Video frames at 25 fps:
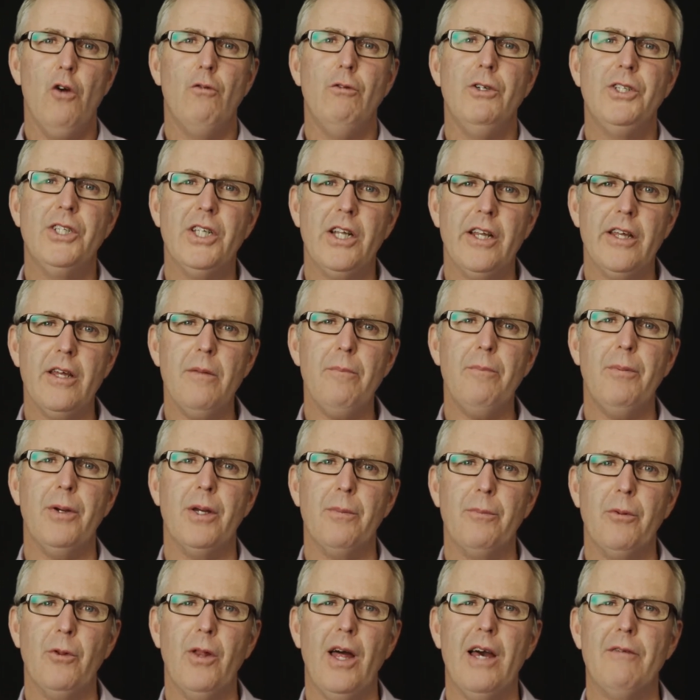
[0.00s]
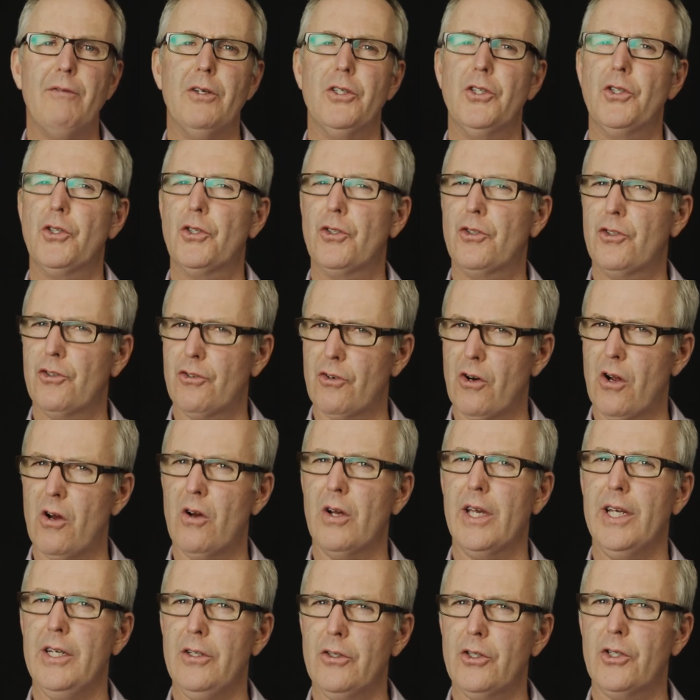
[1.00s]
Resilient people have a
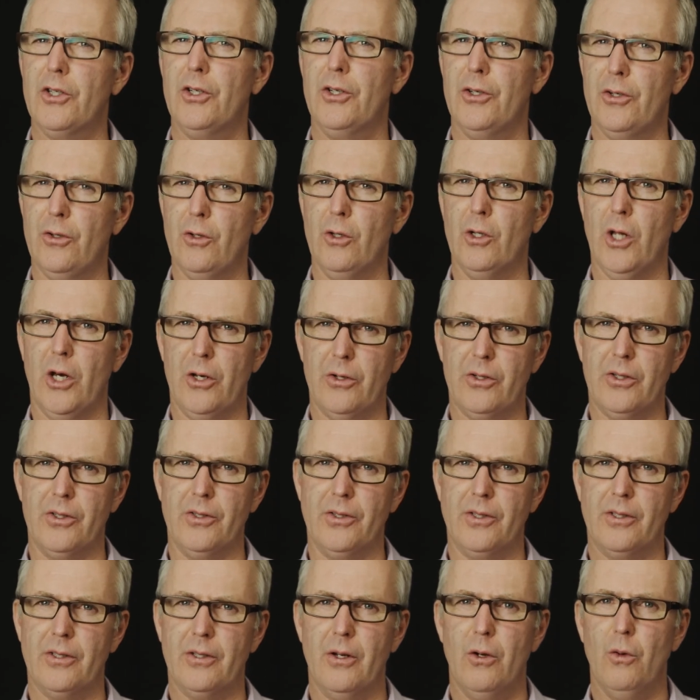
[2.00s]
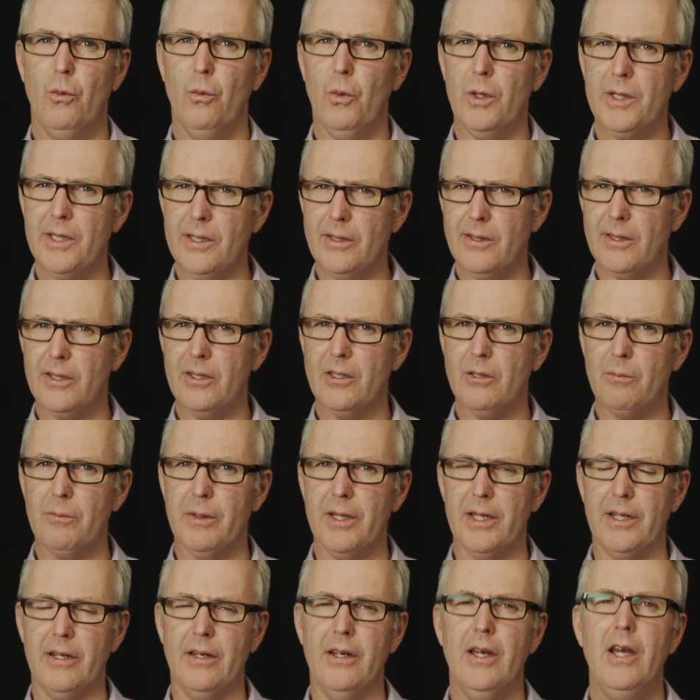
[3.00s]
strong internal locus. What does this
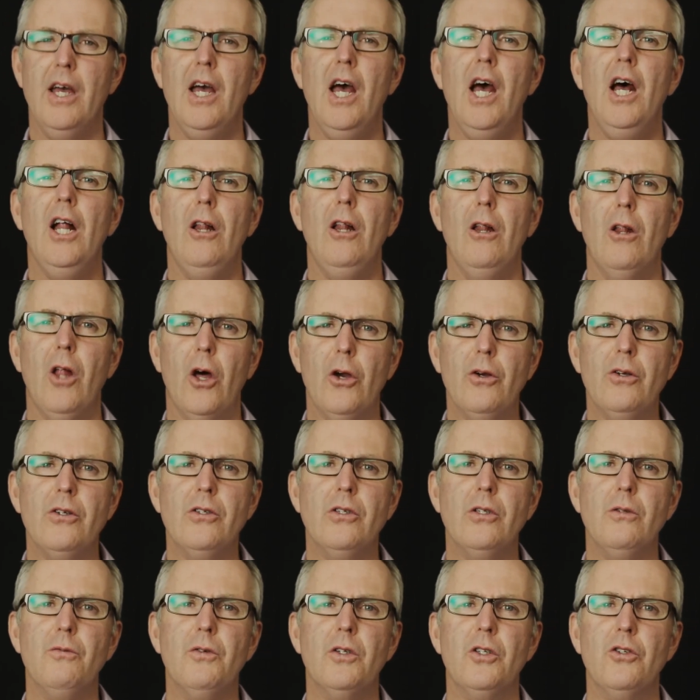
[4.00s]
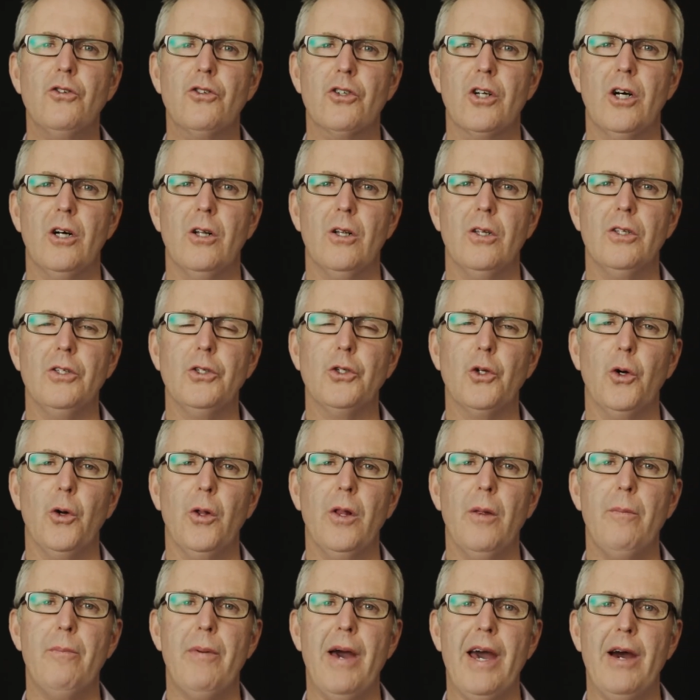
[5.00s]
mean? Locus of control is
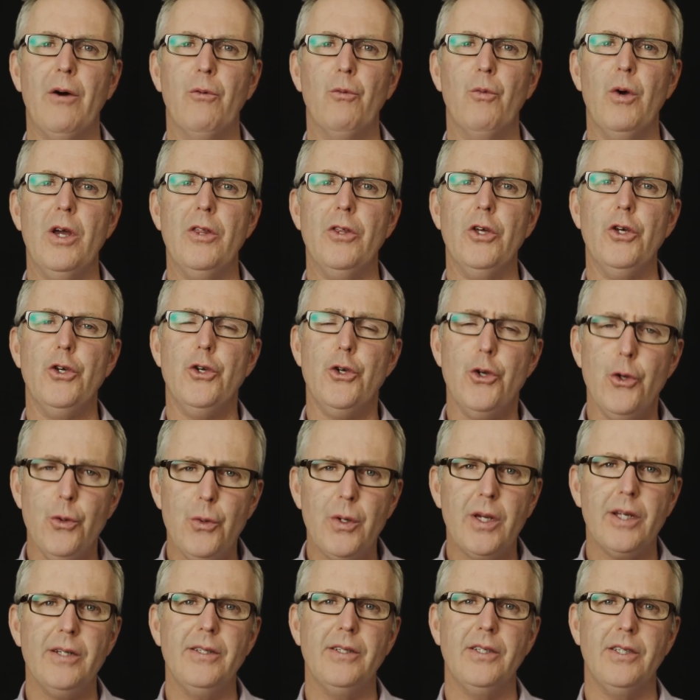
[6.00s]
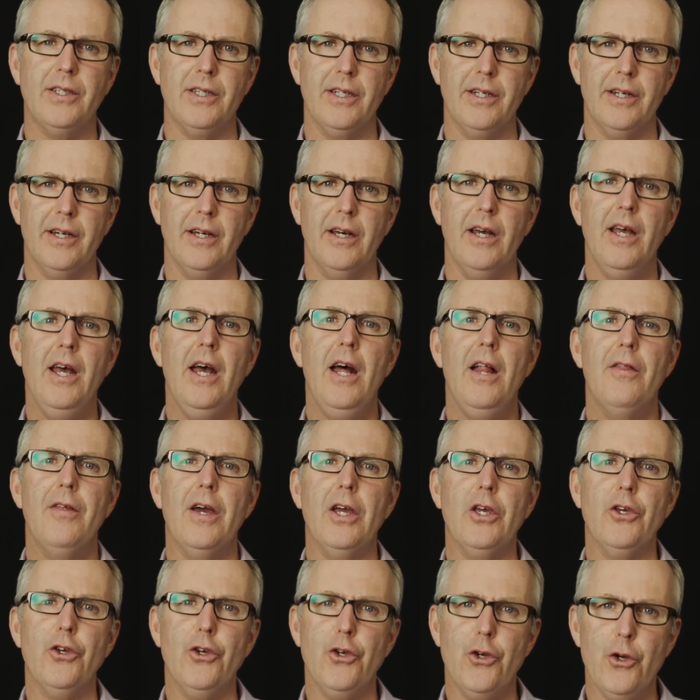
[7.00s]
all about whether you consider
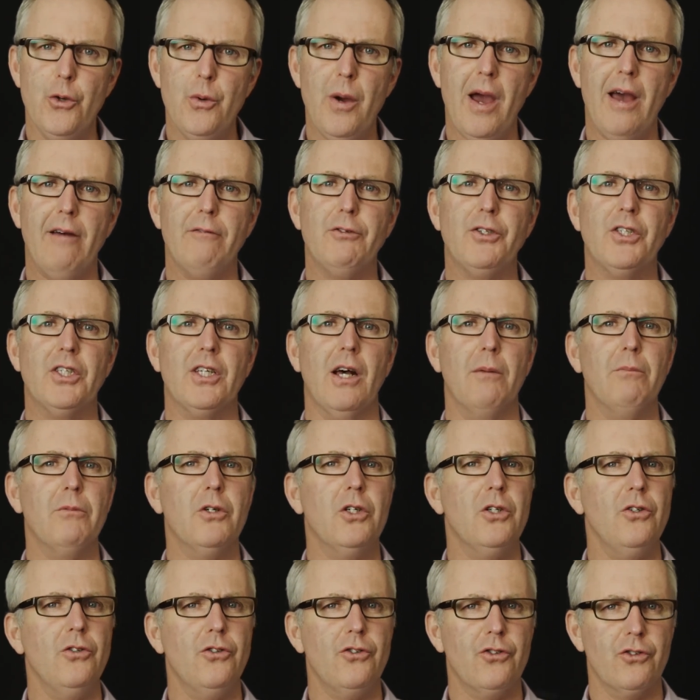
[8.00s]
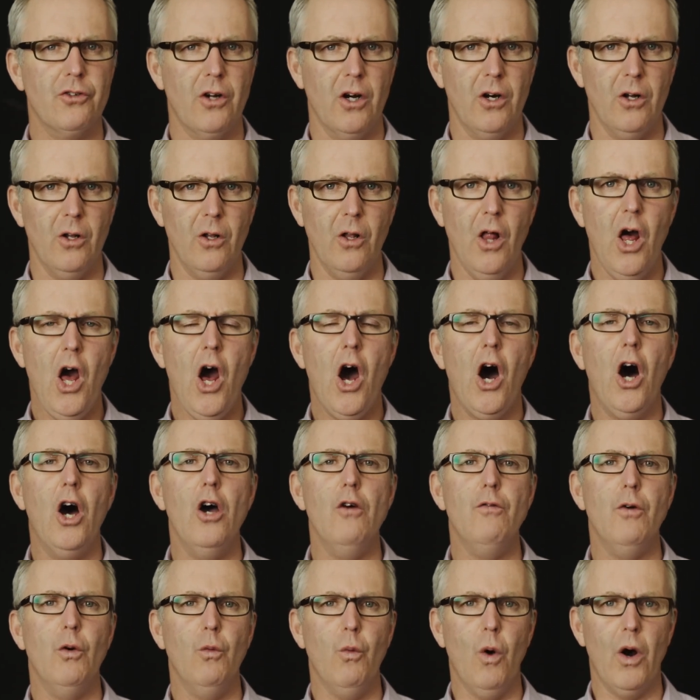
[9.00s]
that you have some control
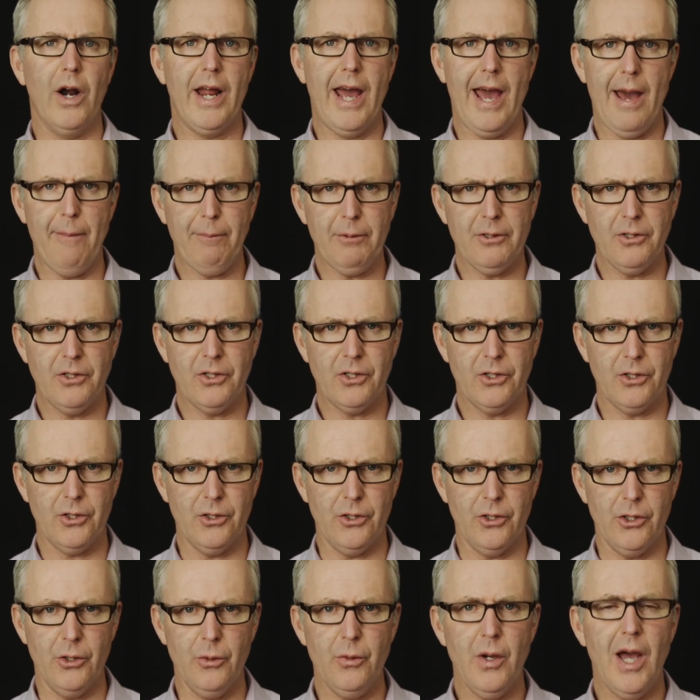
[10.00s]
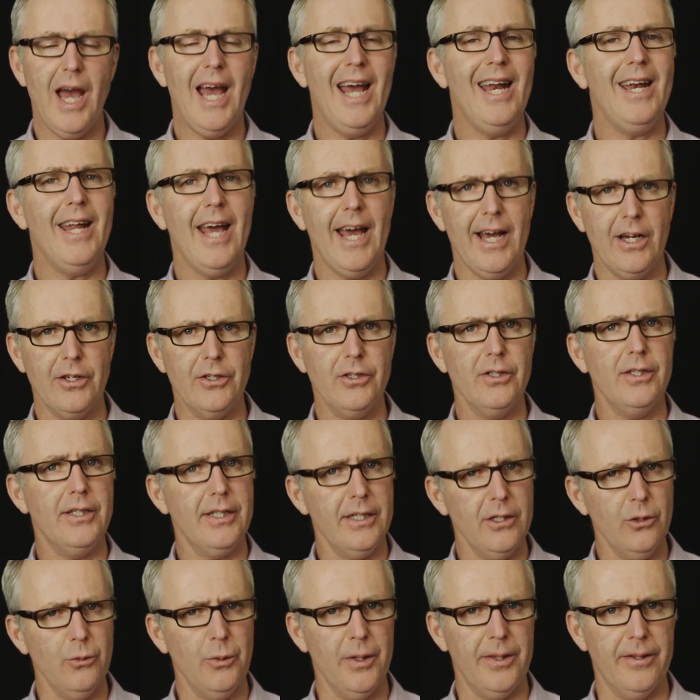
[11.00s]
over what happens to you and how you
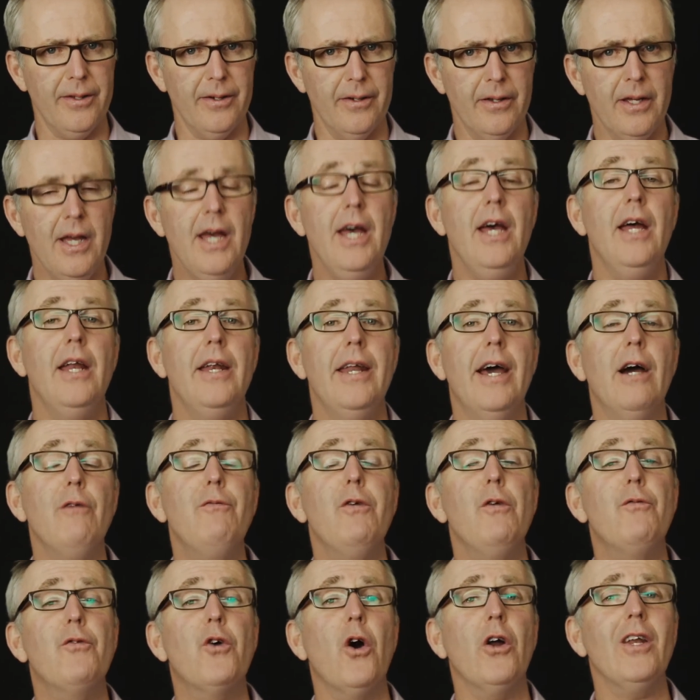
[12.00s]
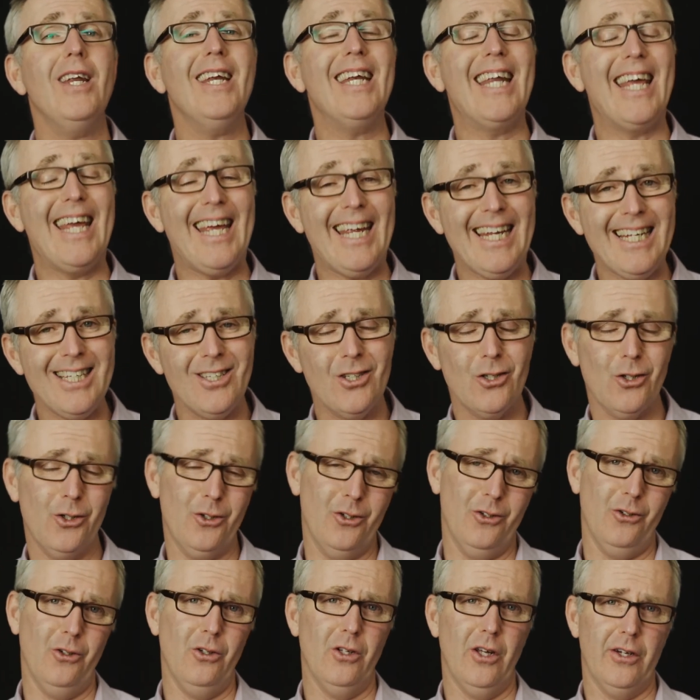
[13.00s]
deal with it. Now, if you've got an
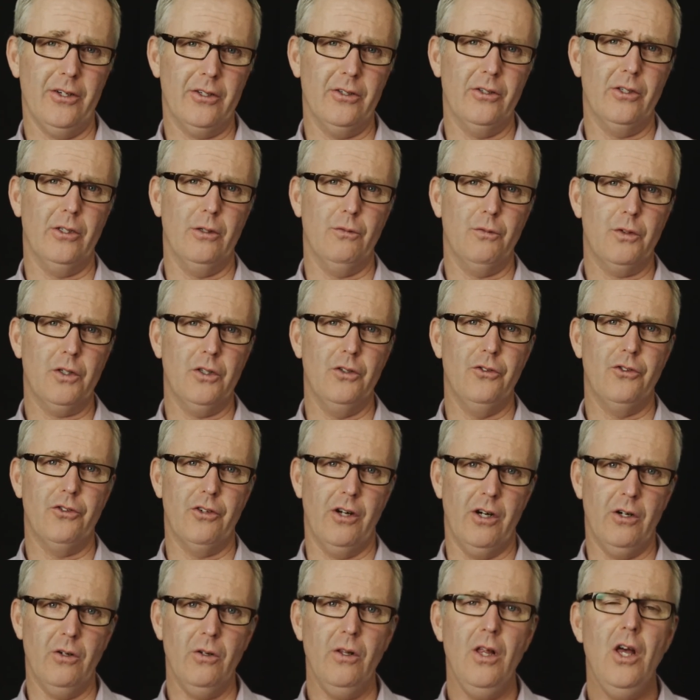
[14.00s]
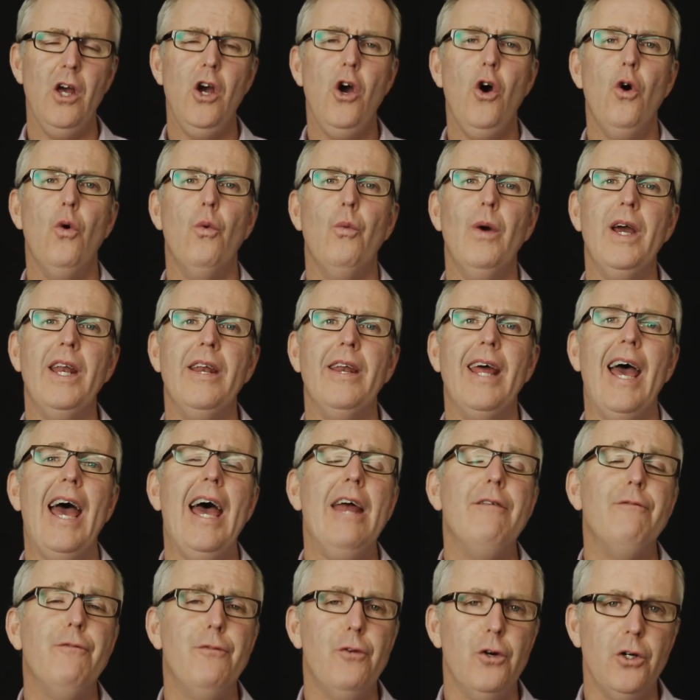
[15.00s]
internal locus of control, when
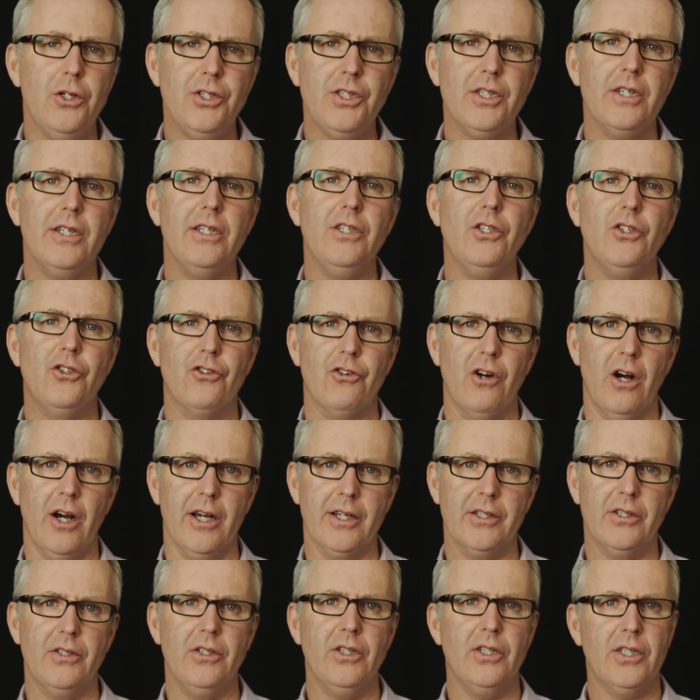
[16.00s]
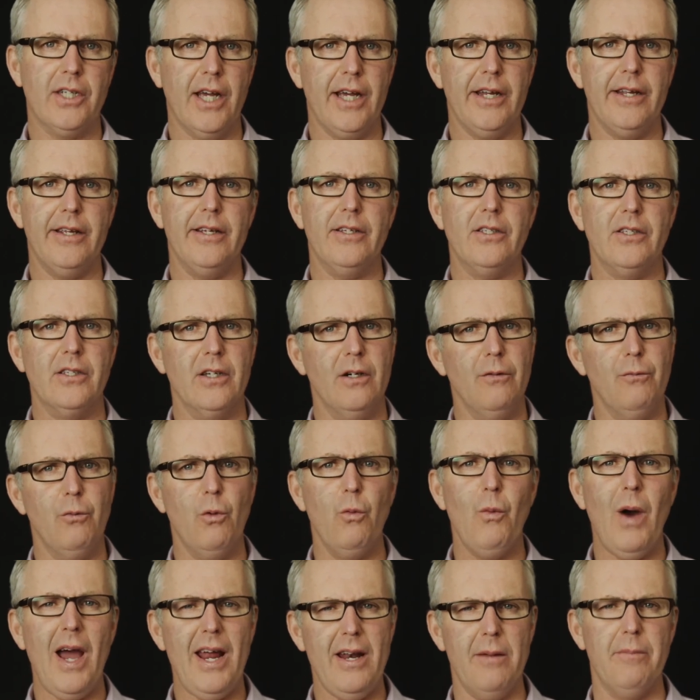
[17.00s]
adversity strikes, you say to yourself,
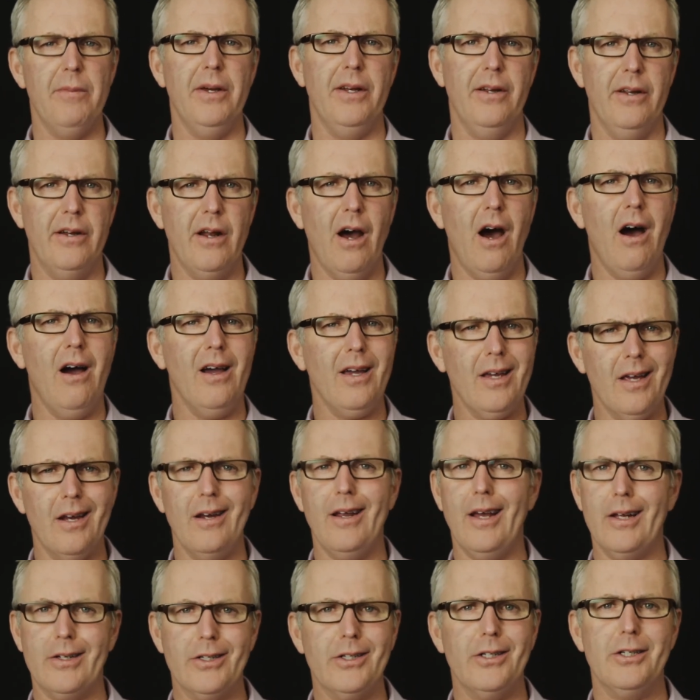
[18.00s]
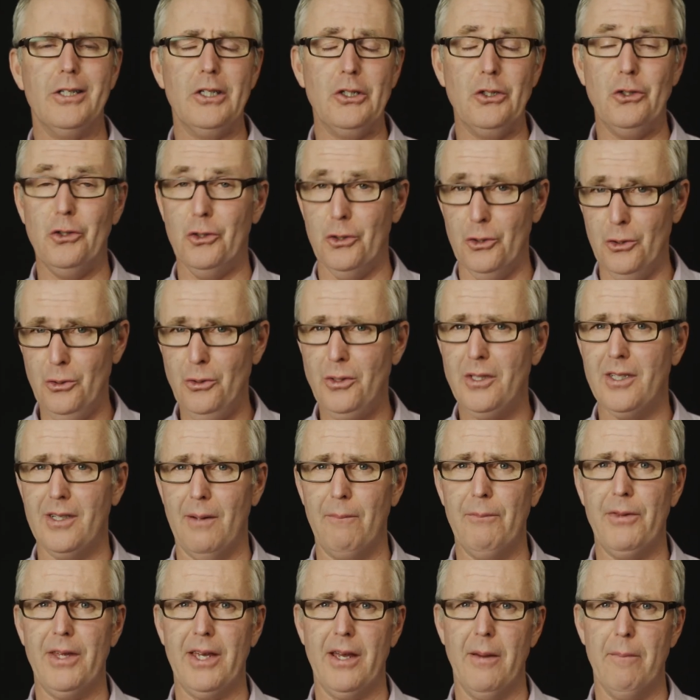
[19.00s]
well, wait a minute, I can actually do
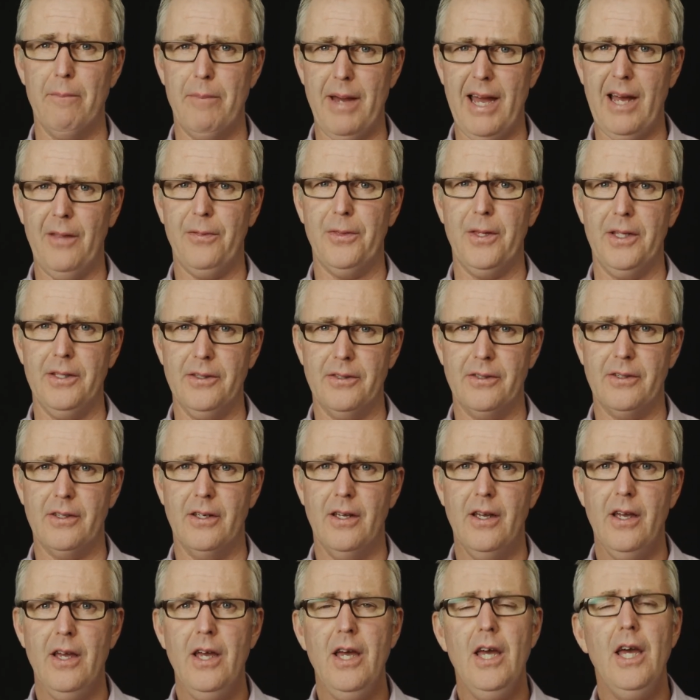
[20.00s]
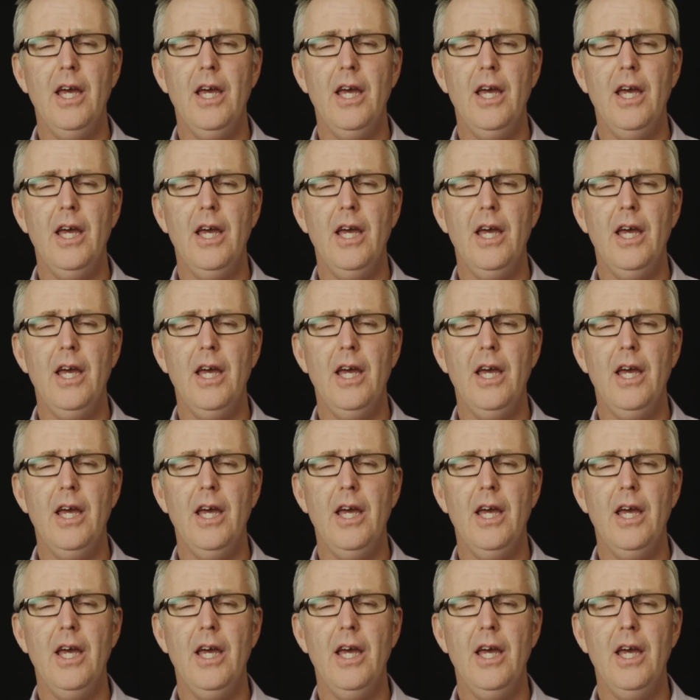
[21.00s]
something about this.